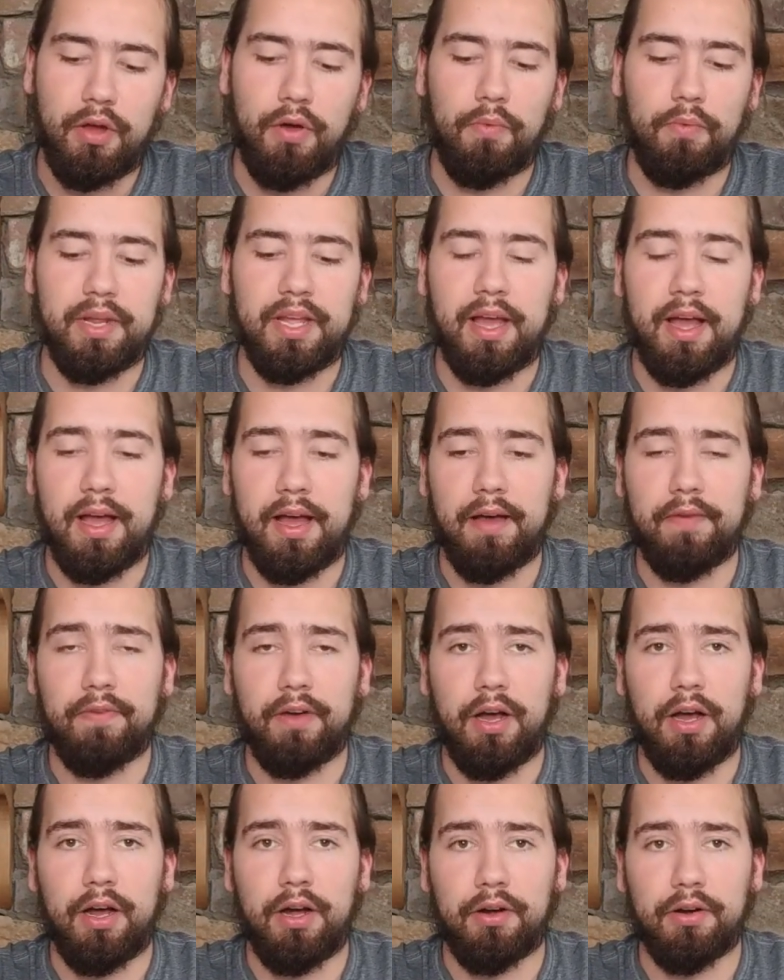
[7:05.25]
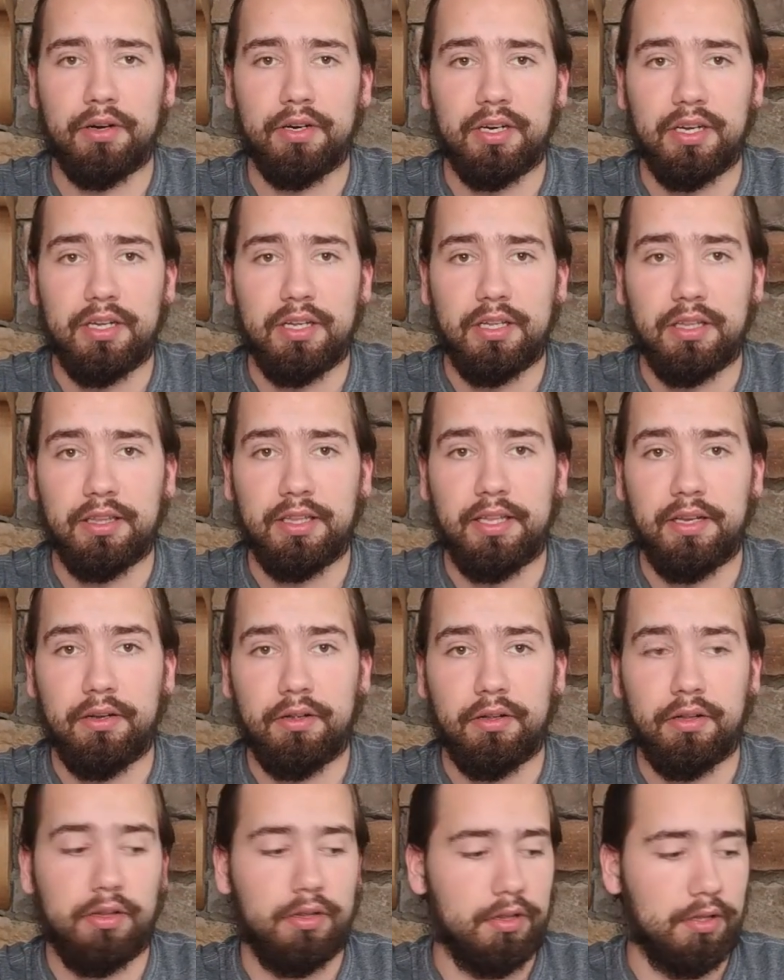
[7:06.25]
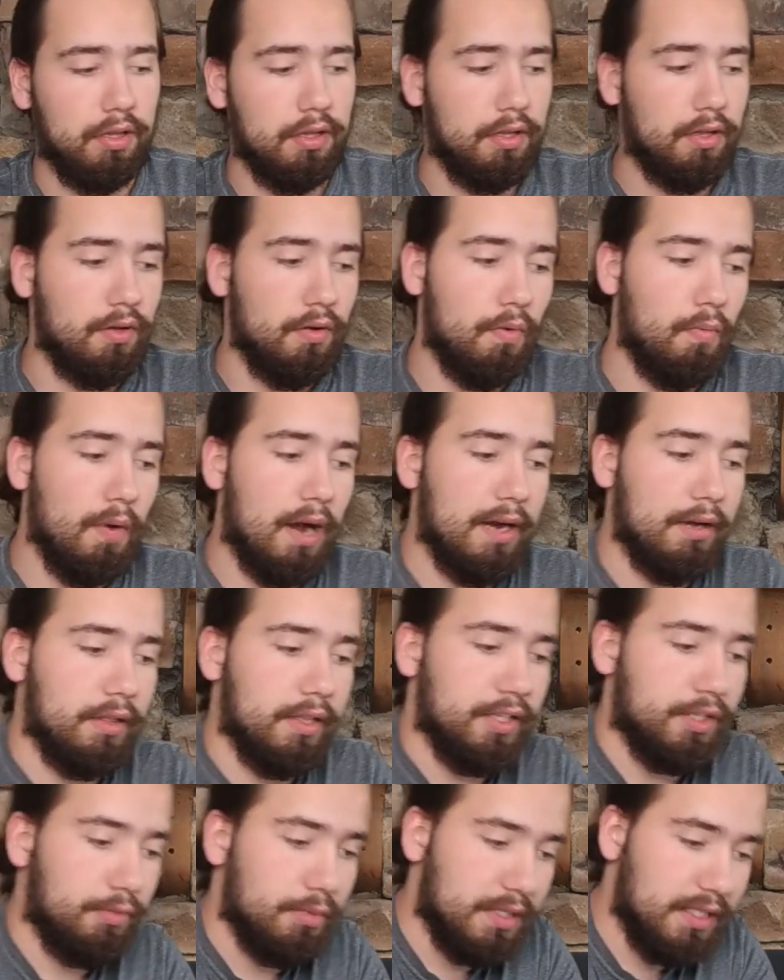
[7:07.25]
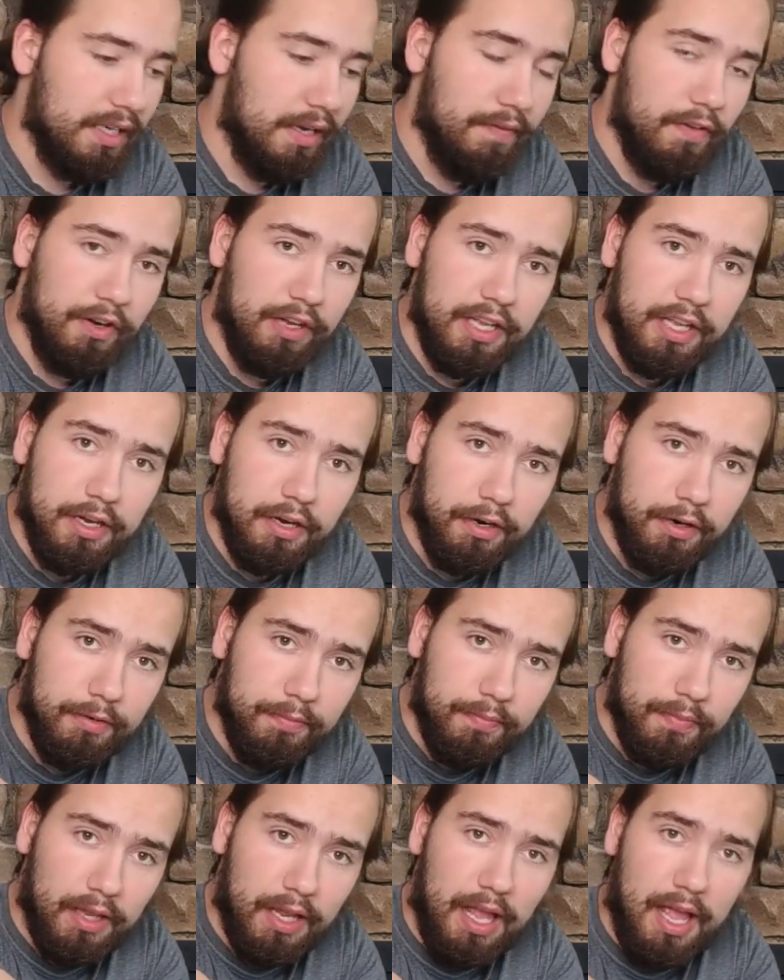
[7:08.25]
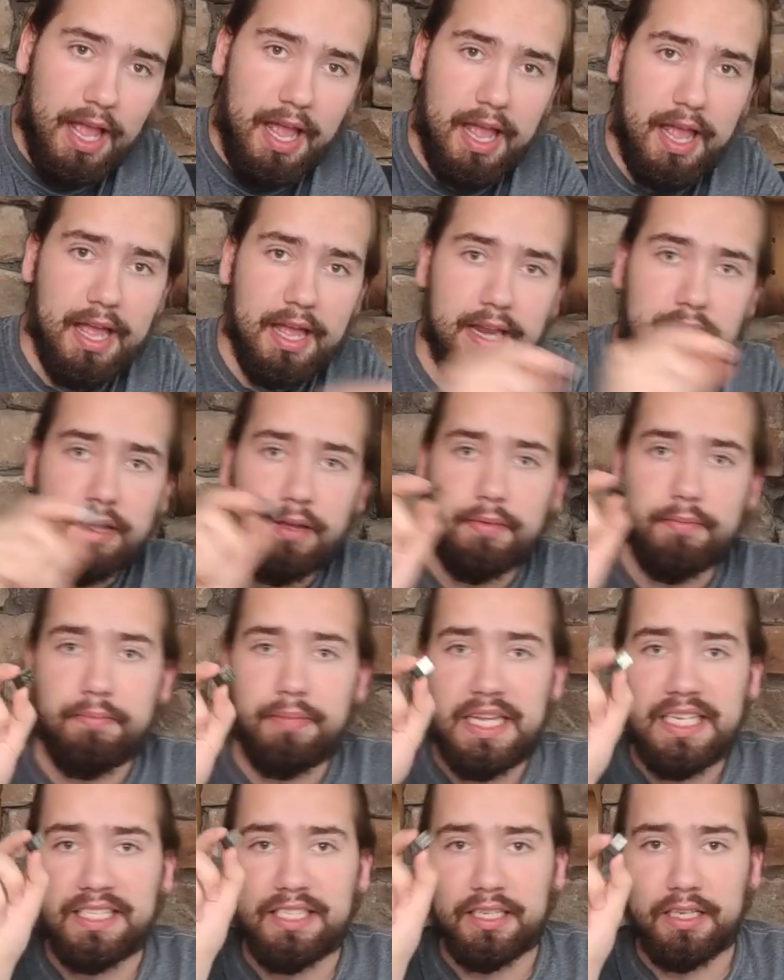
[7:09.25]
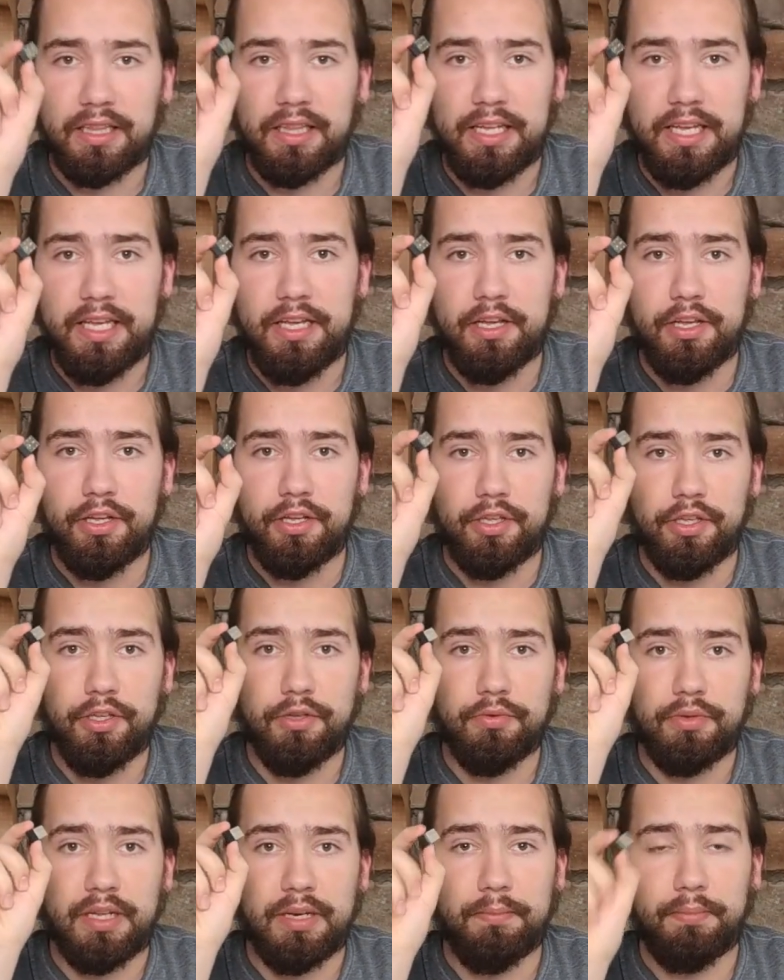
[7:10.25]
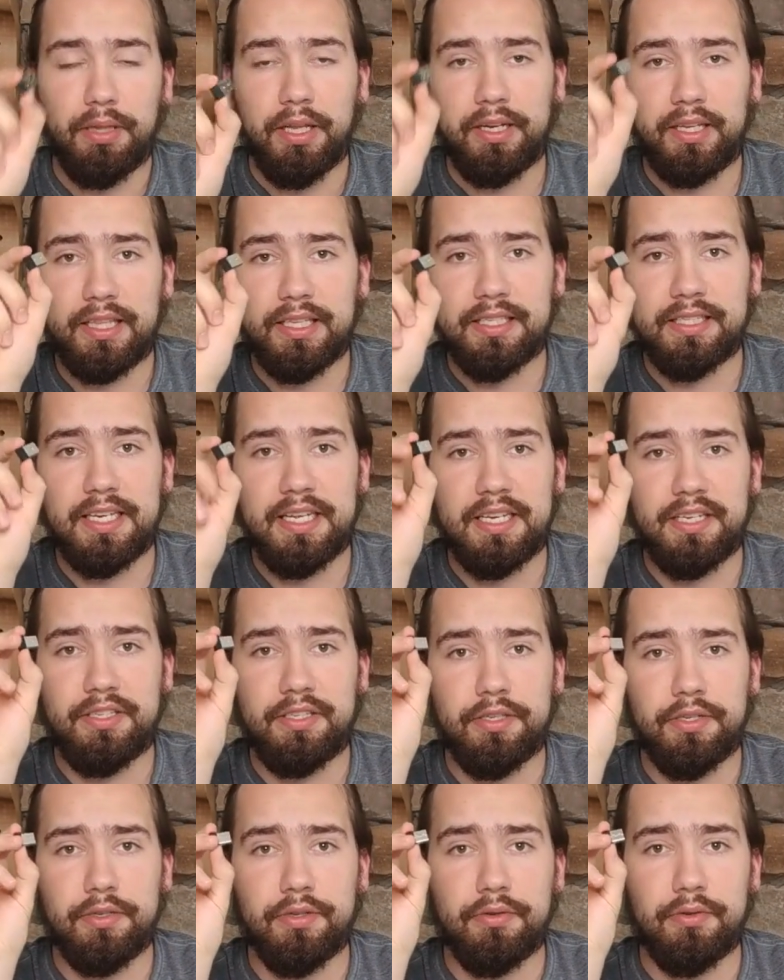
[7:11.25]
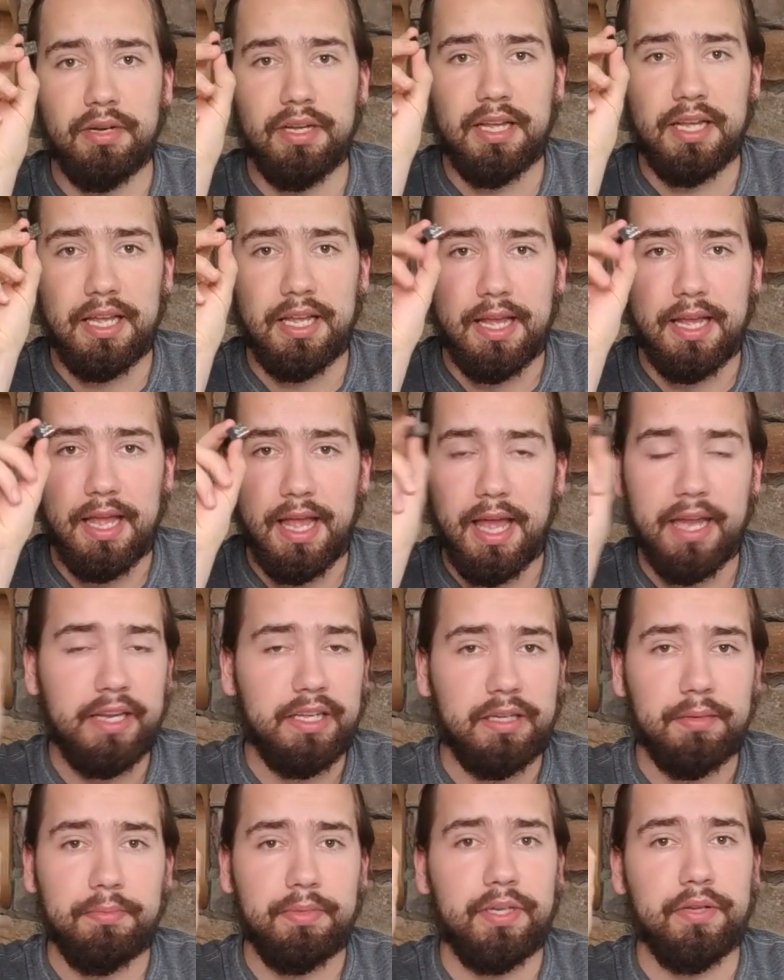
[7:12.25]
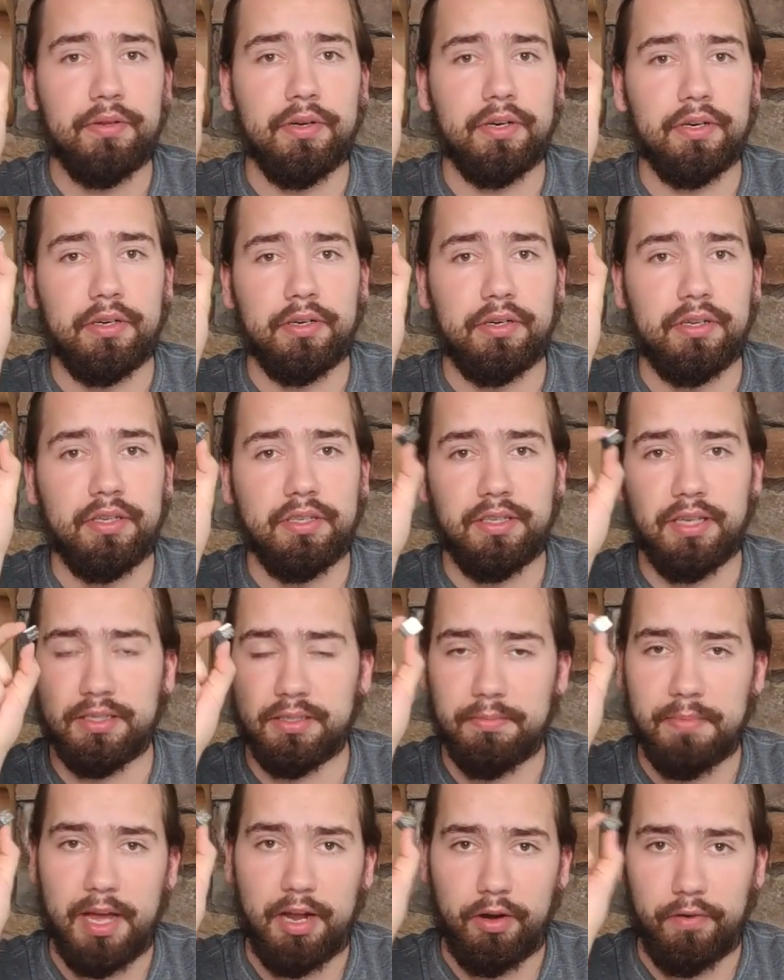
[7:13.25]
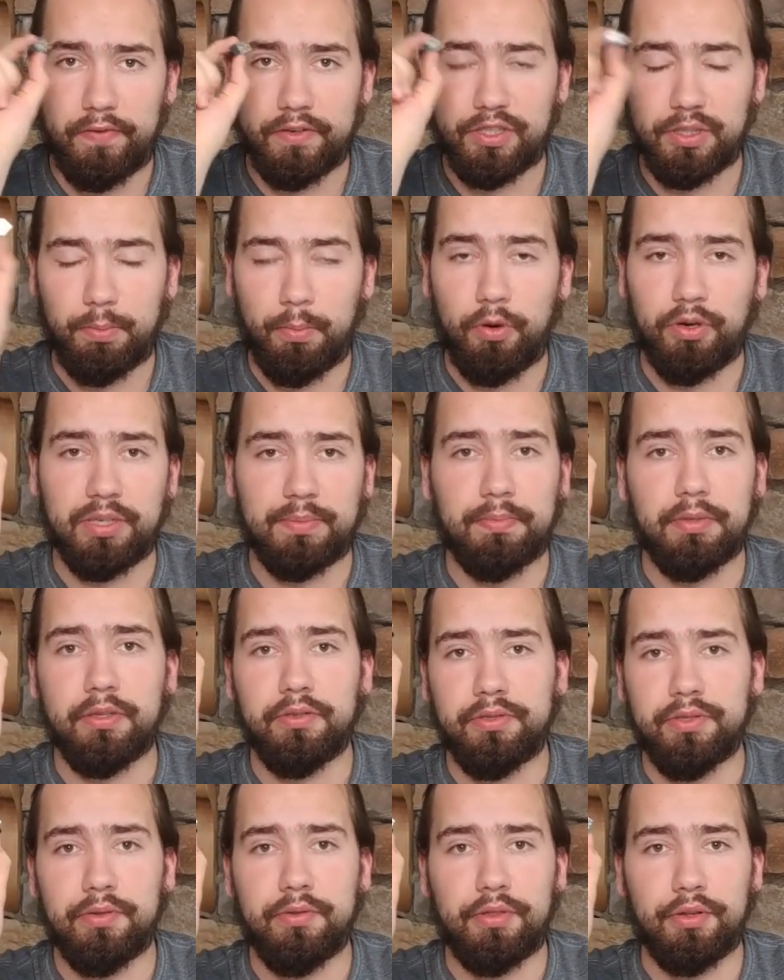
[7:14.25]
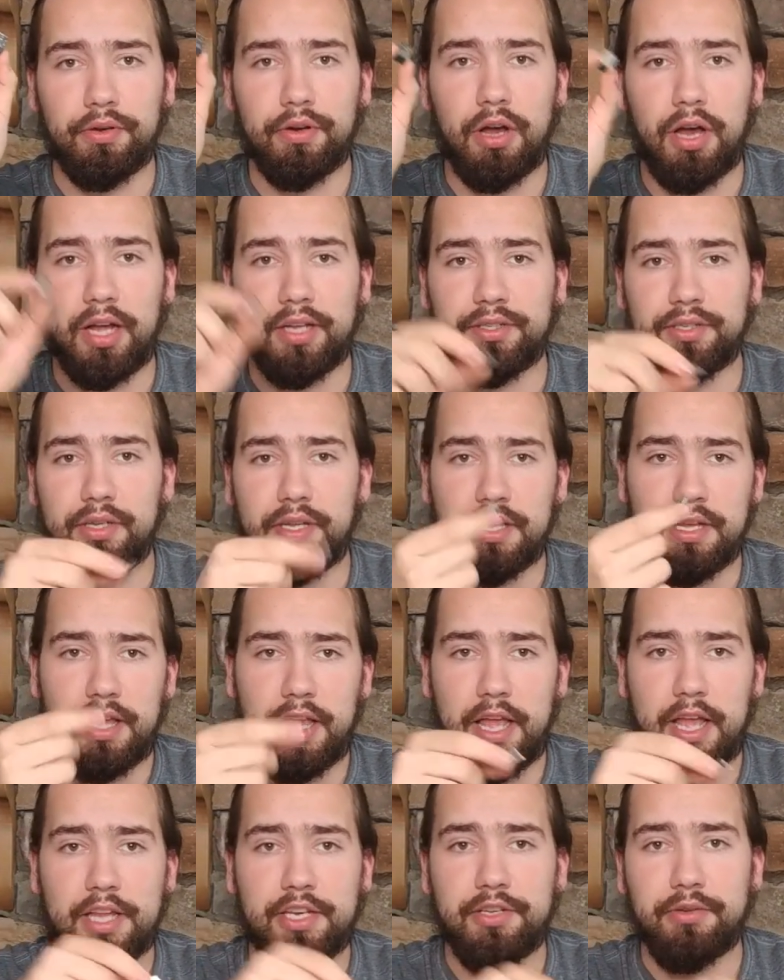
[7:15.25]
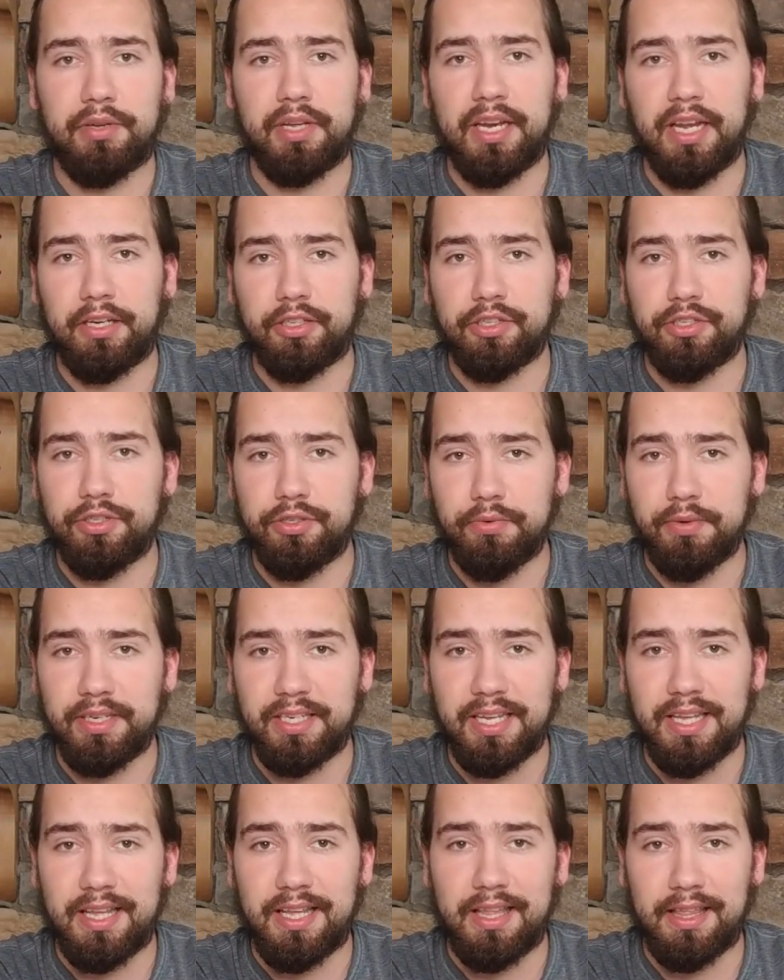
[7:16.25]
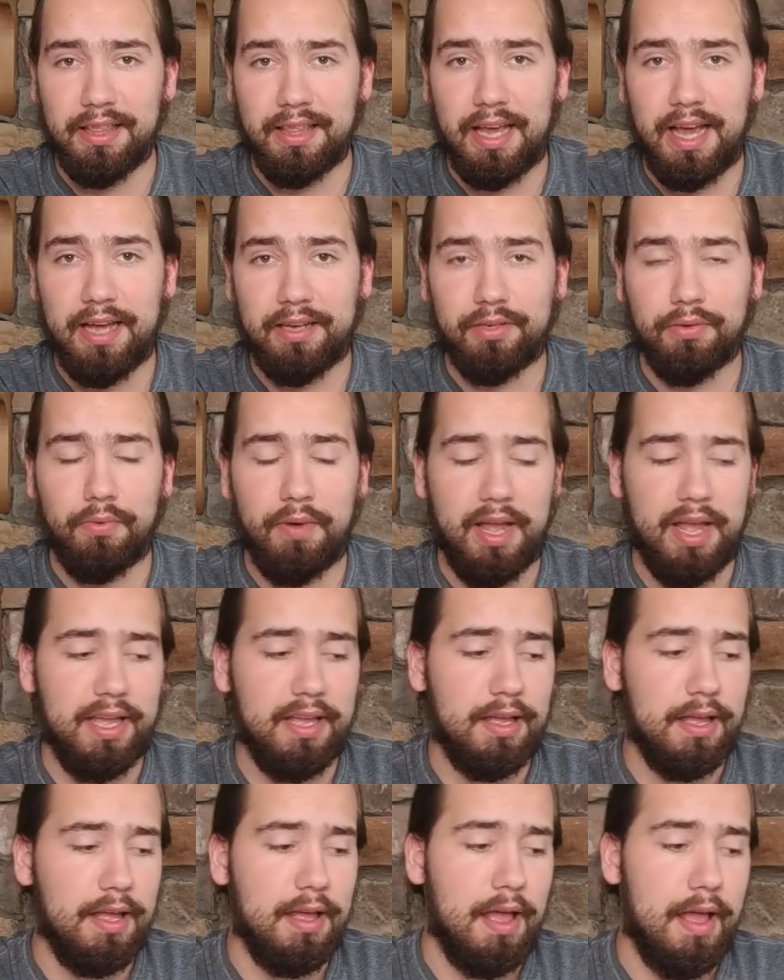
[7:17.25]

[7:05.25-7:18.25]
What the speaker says: We have our little wireless receiver here, and basically you can plug this into any computer, doesn't matter if it supports Bluetooth or not, and you connect to it that way.